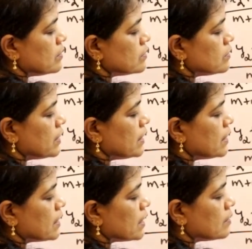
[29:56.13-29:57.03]
So
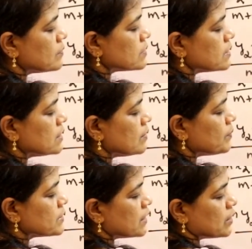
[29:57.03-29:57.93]
here comes the
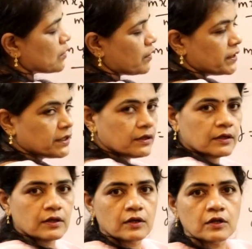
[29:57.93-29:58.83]
centroid.
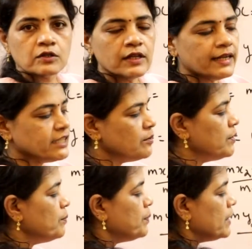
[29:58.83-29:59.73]
So let it
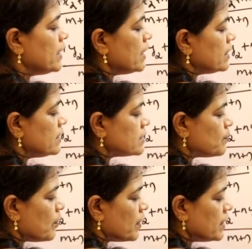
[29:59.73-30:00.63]
be P, this
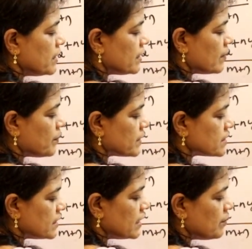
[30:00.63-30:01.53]
point
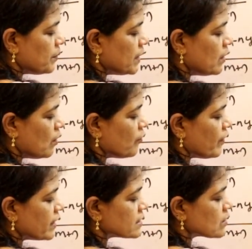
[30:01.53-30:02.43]
representing P of
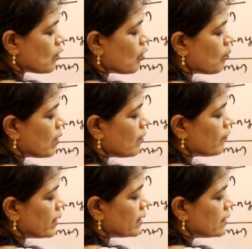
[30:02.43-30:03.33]
x comma
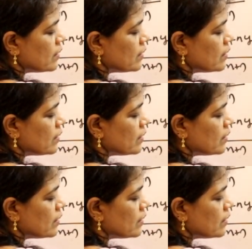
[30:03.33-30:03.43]
y.